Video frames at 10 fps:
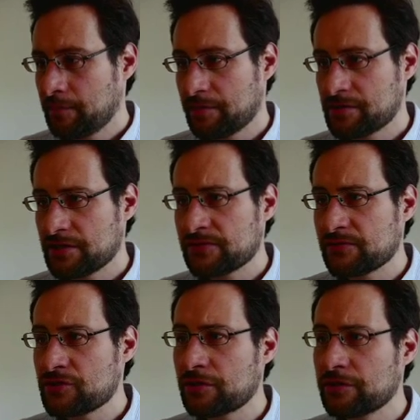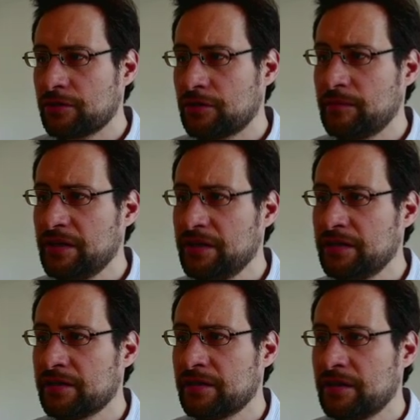But just to show you how
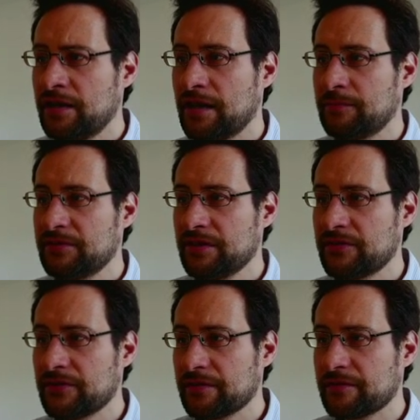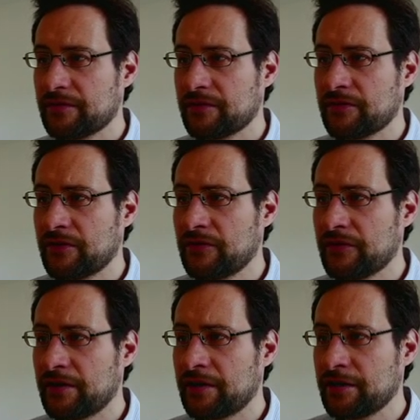many updates
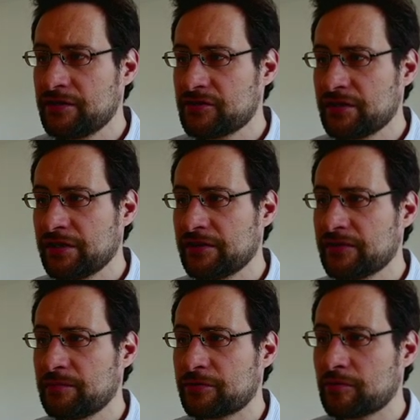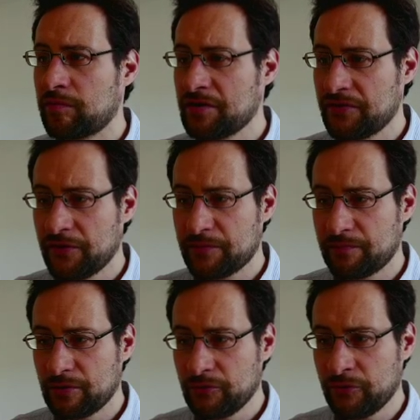this are each day, and then probably this
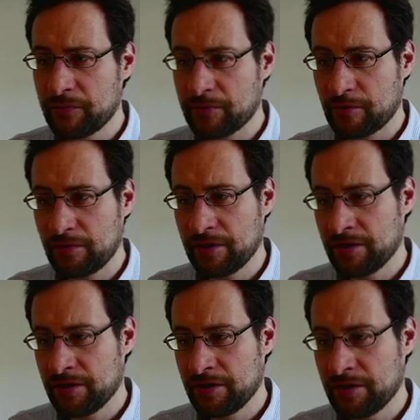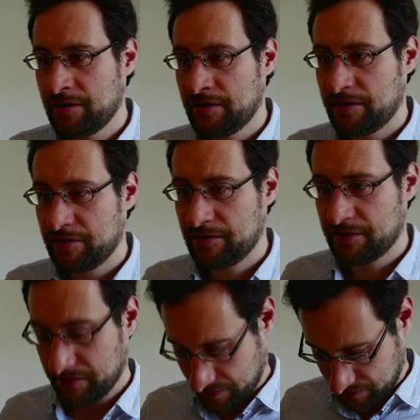blue is probably a
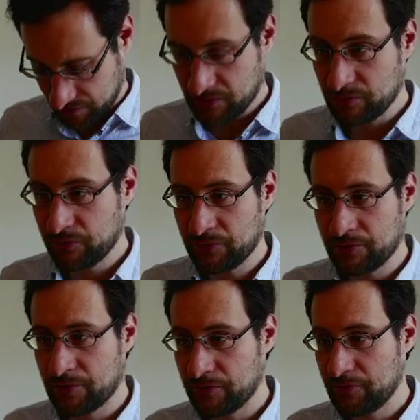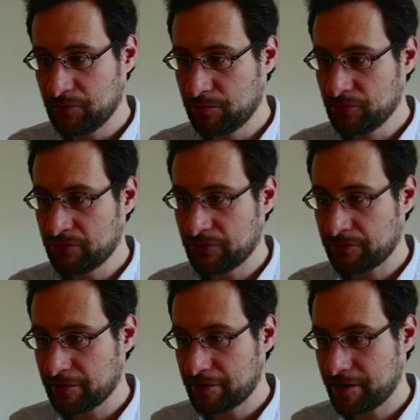nice excuse to cause a new Bluetooth
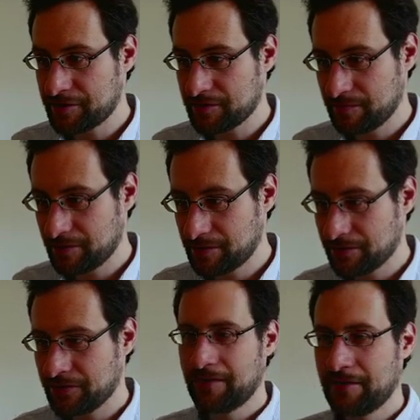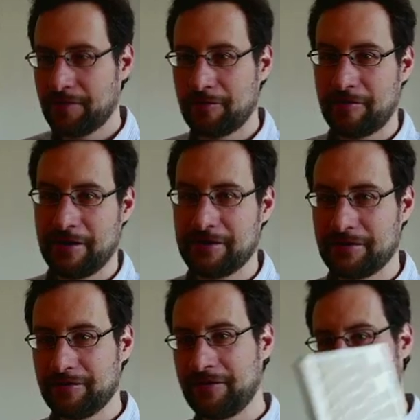regression, because right
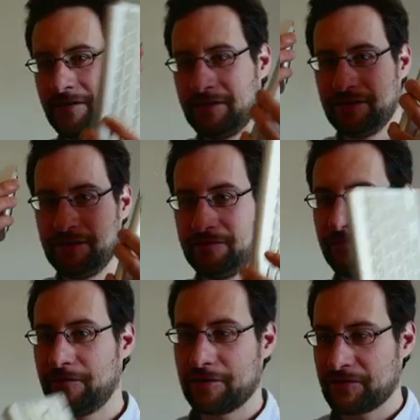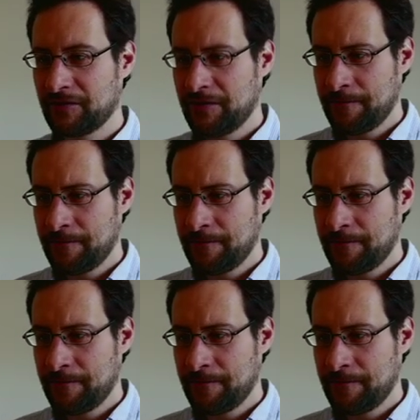now it even works.